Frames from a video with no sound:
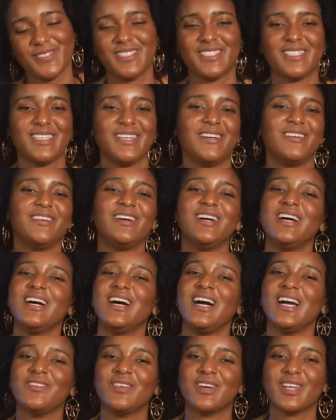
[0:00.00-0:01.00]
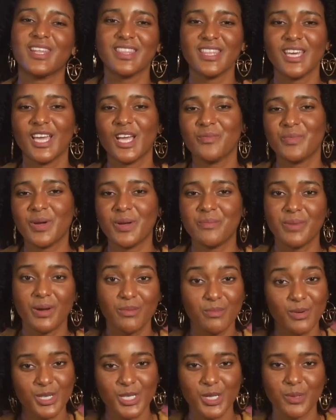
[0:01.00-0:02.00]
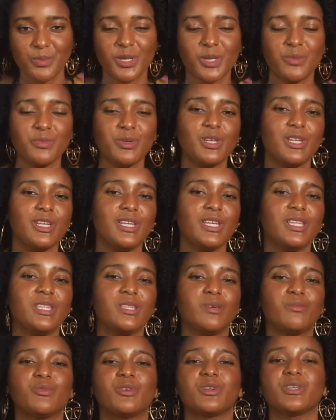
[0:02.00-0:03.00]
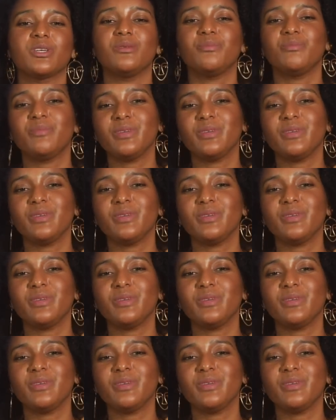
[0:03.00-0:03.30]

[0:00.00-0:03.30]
So I want to thank my membership community, the Brilliant